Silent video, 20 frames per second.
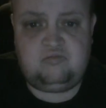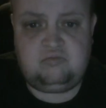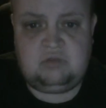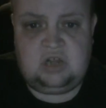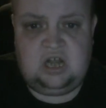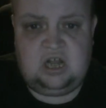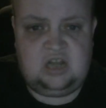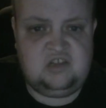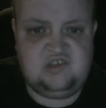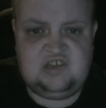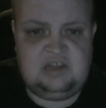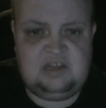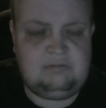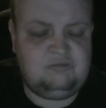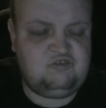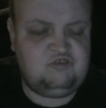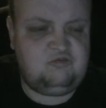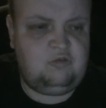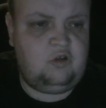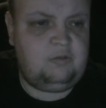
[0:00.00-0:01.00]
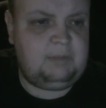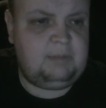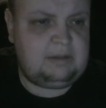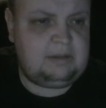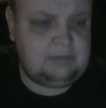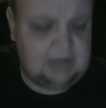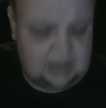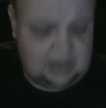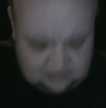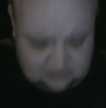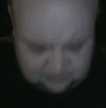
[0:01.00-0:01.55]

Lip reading: Can't say much more about that.